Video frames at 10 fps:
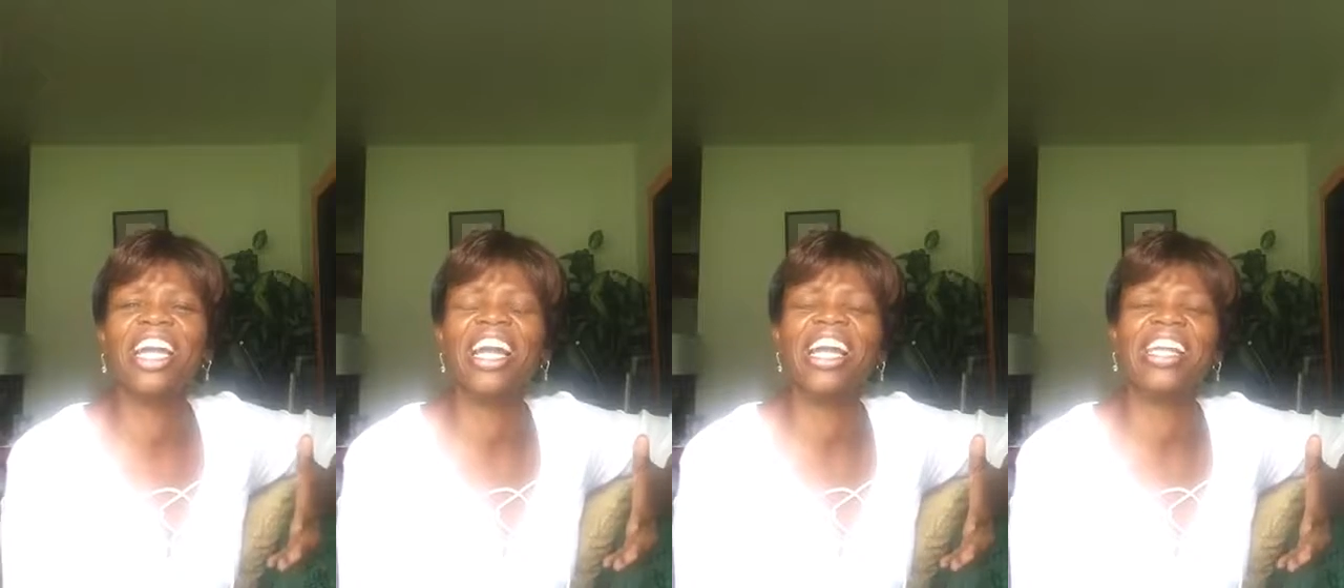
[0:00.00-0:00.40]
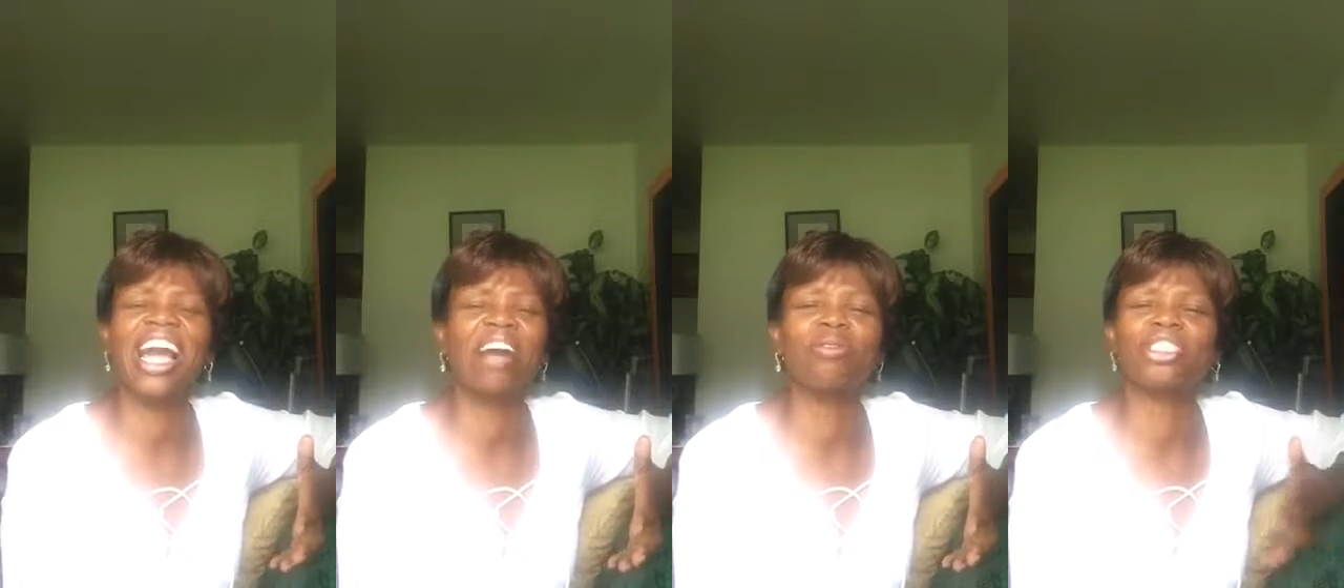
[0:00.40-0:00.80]

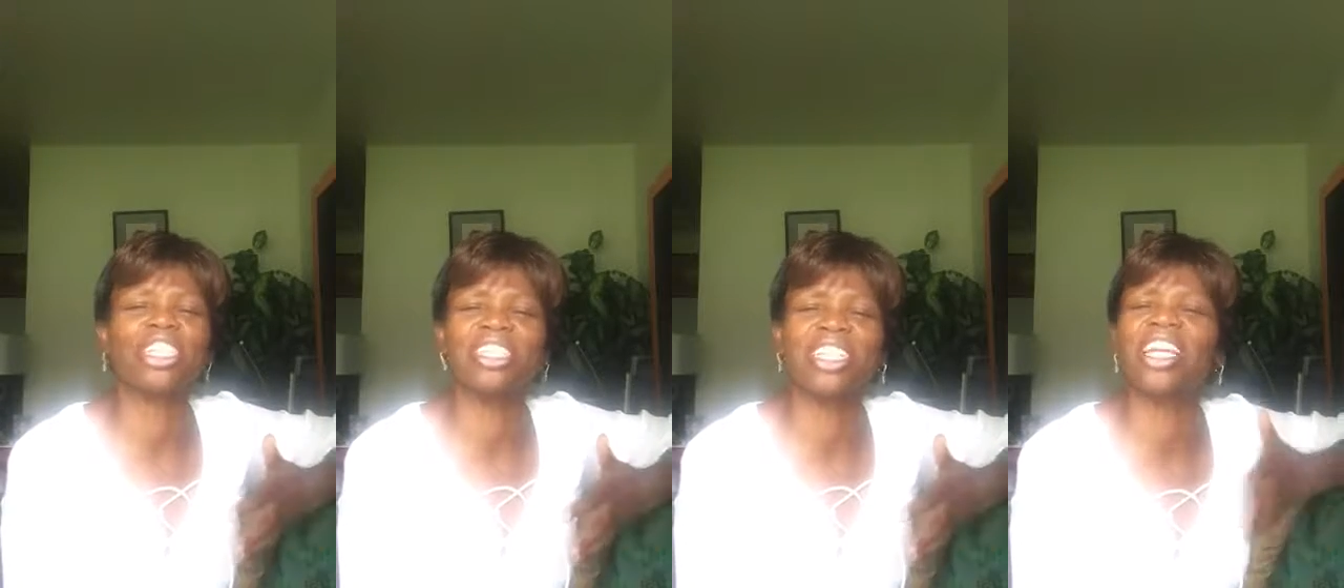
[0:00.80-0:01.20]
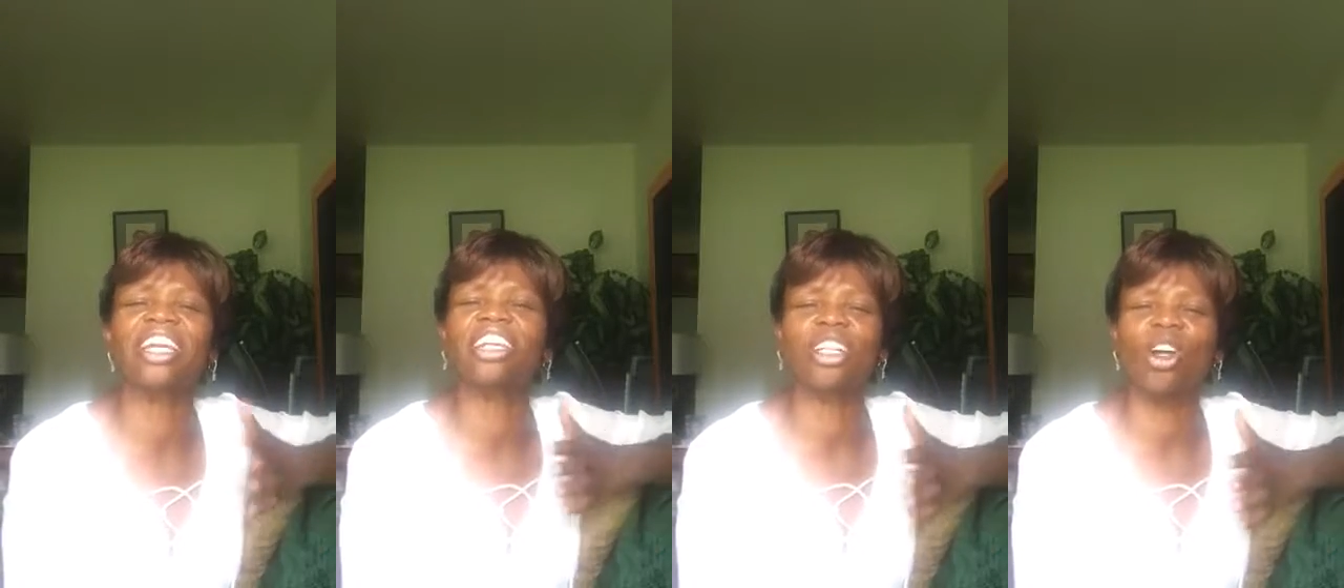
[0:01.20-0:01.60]
and I would just
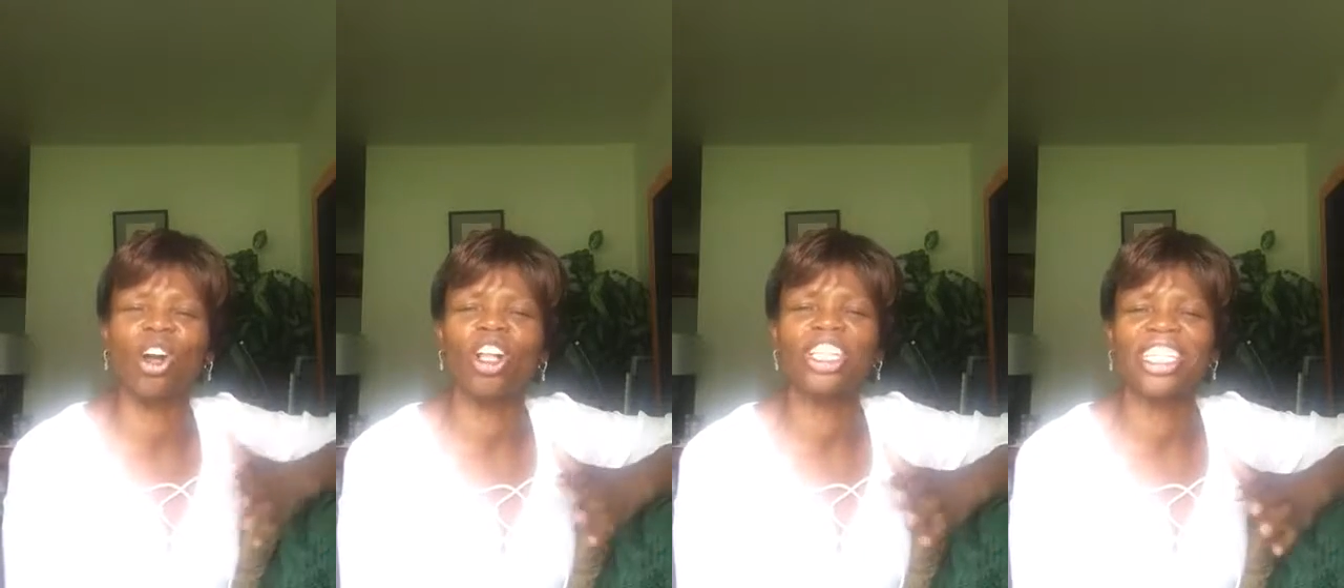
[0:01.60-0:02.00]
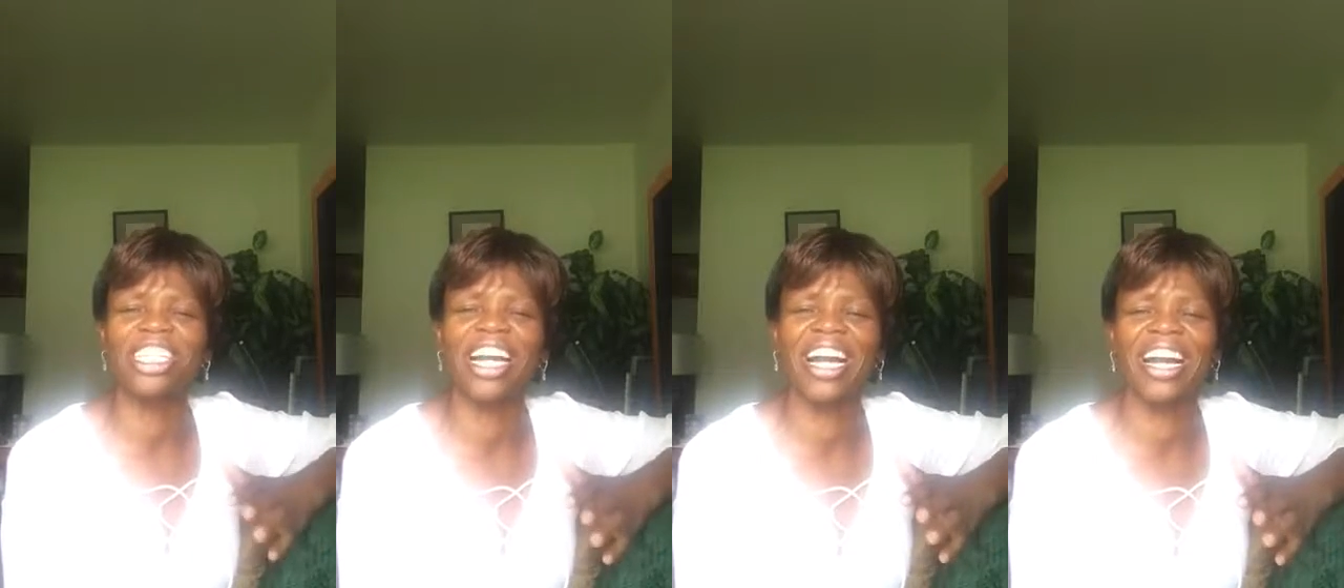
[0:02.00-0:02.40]
giggle all the
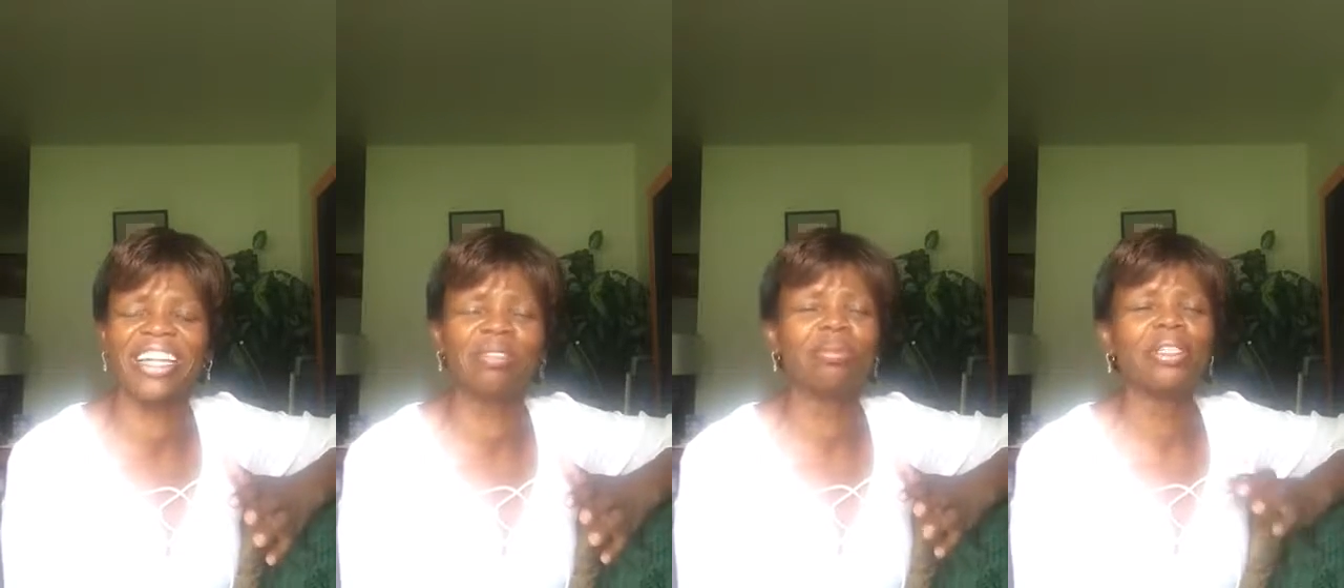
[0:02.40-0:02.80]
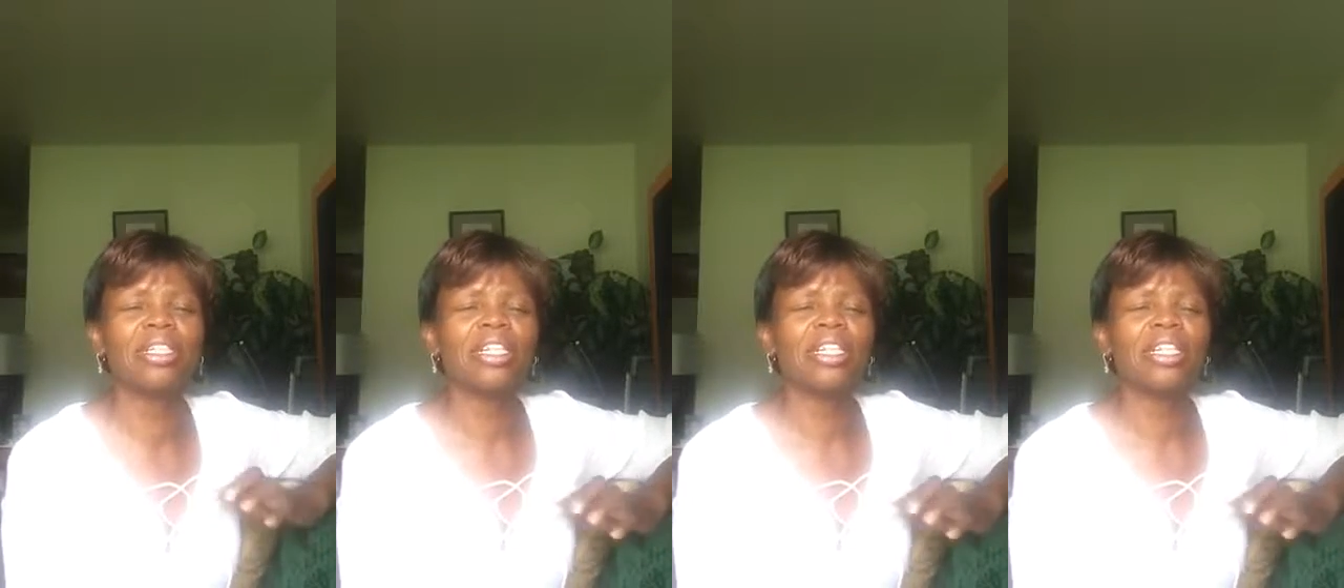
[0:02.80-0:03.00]
time.